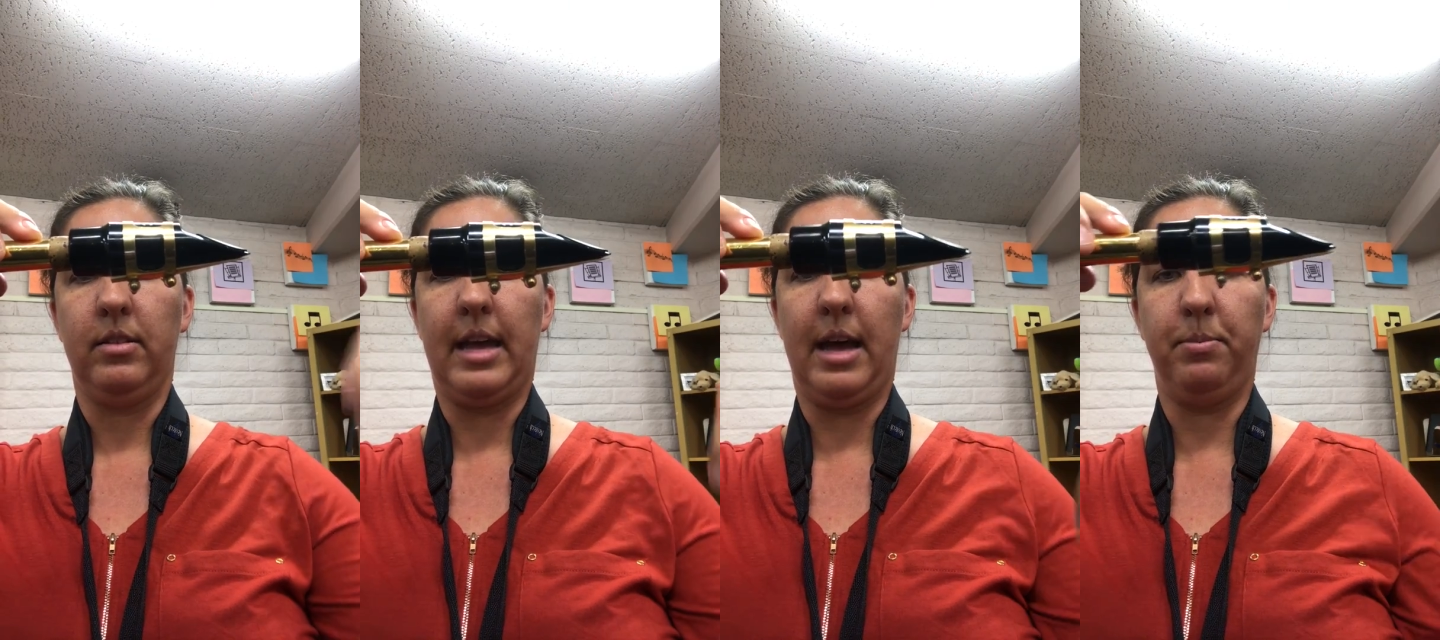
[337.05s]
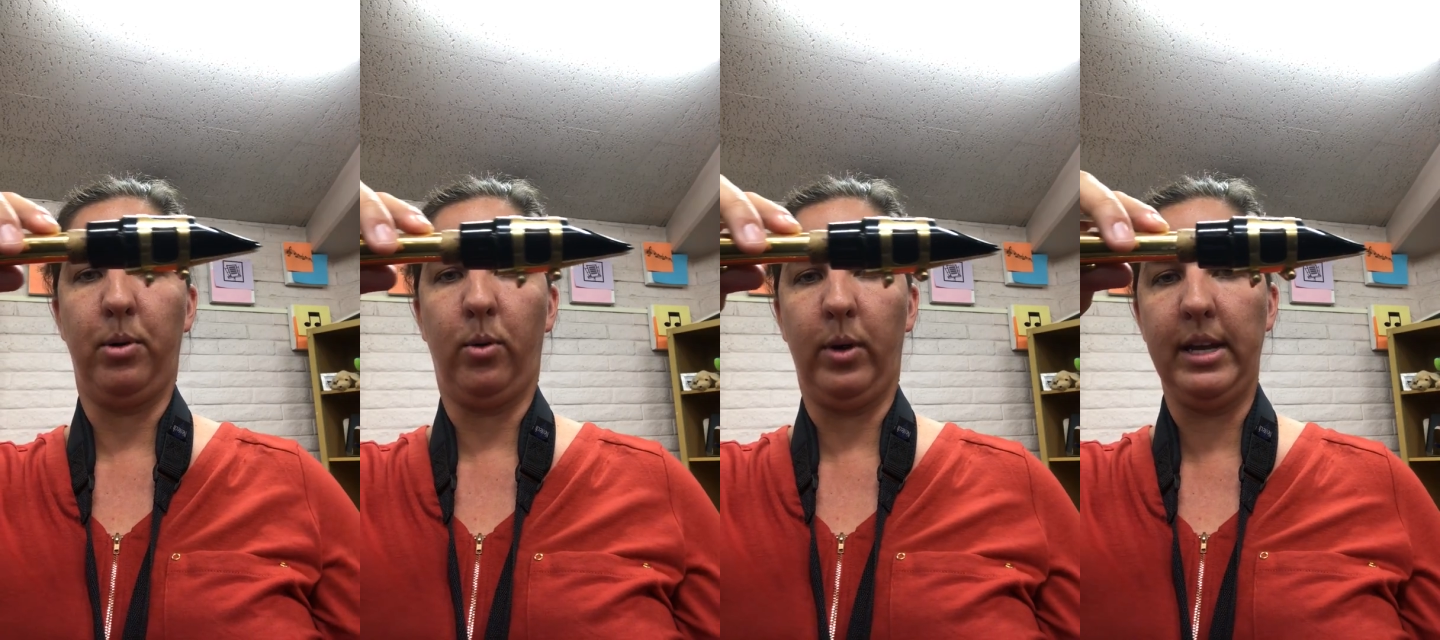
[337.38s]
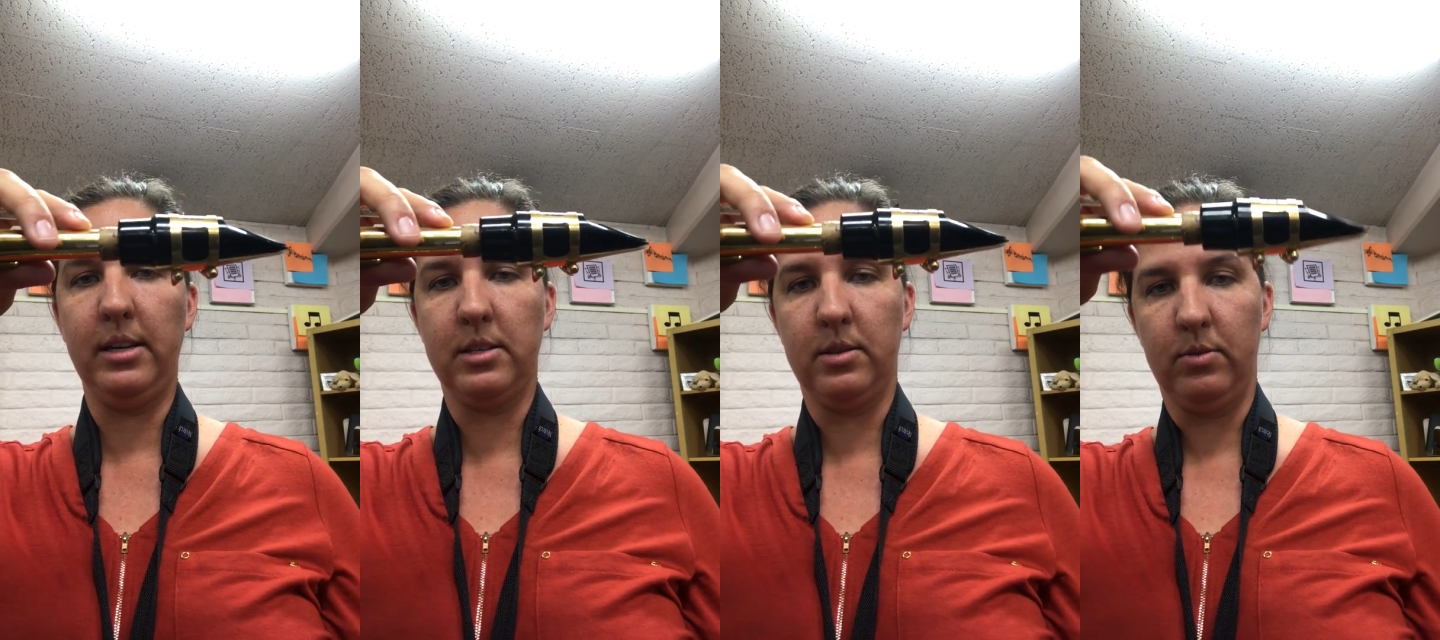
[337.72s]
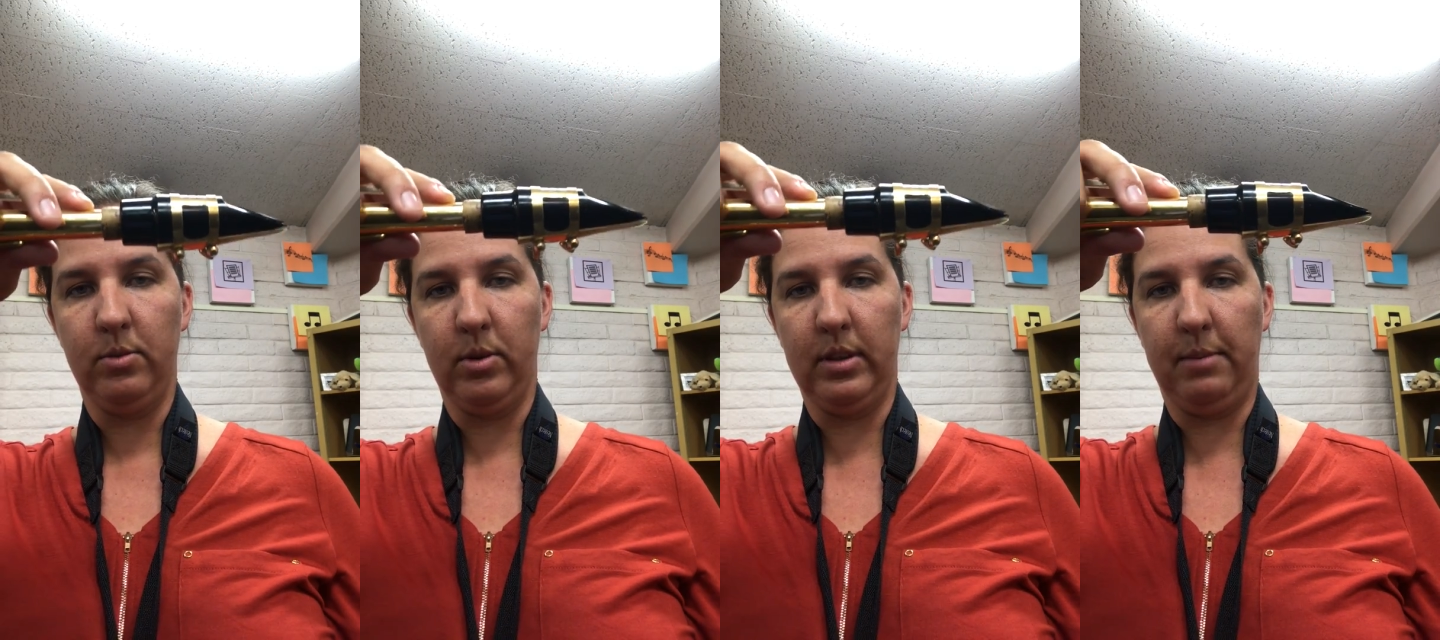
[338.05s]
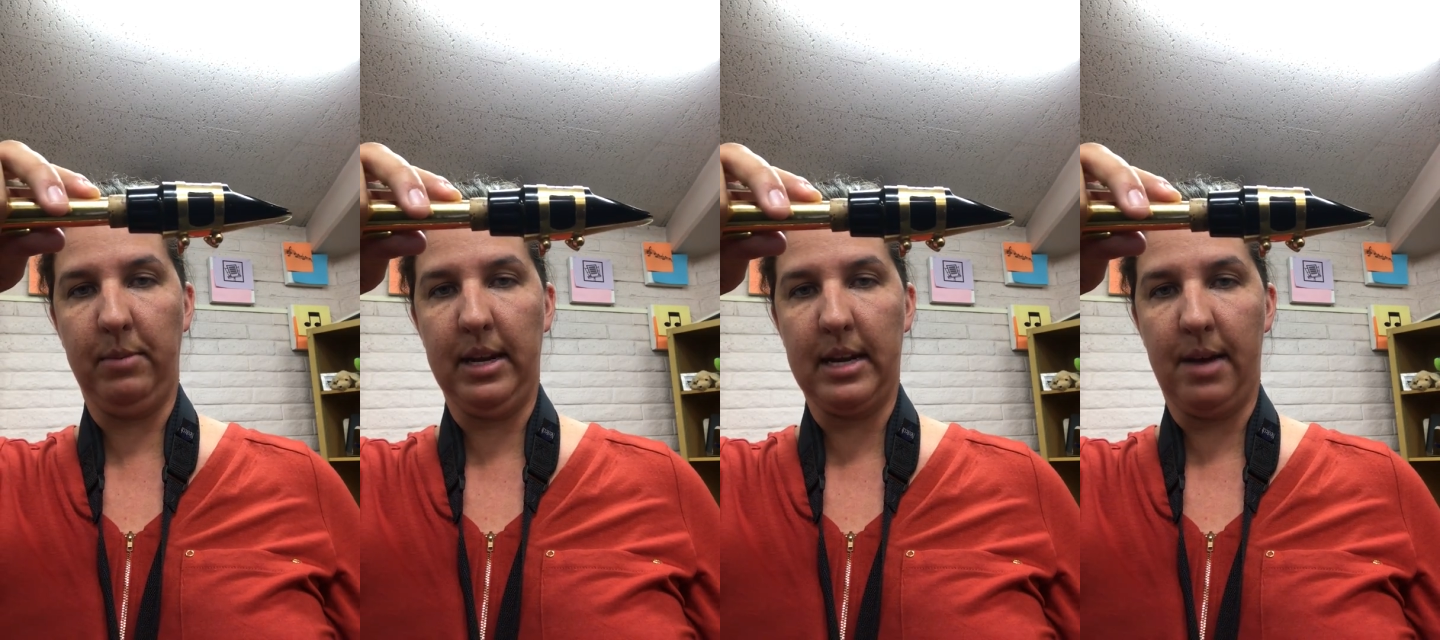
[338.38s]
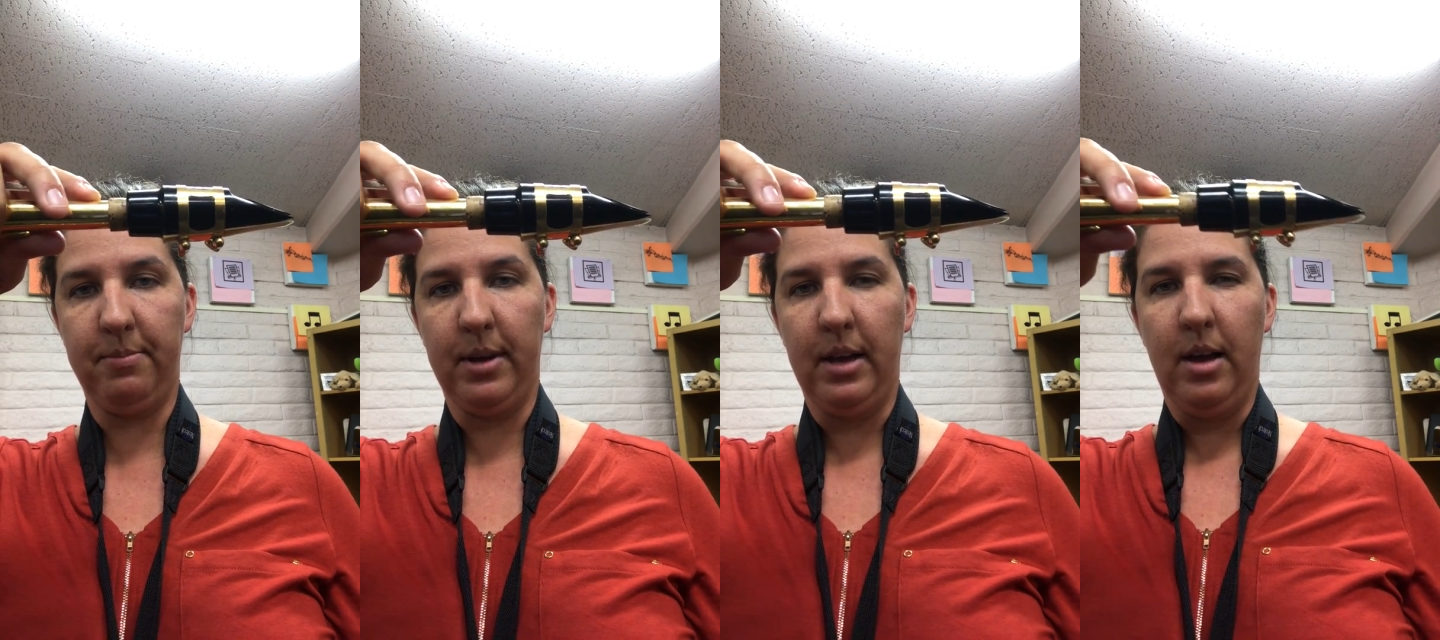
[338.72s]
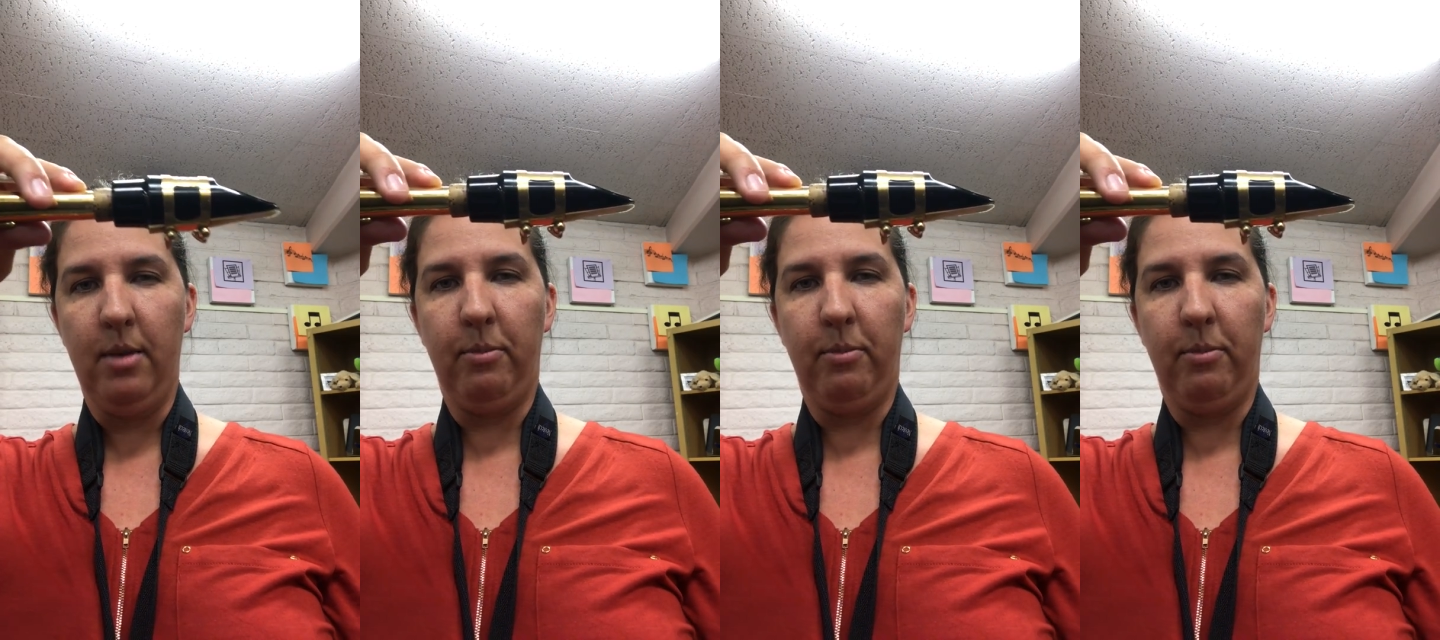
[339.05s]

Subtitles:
that point where they meet up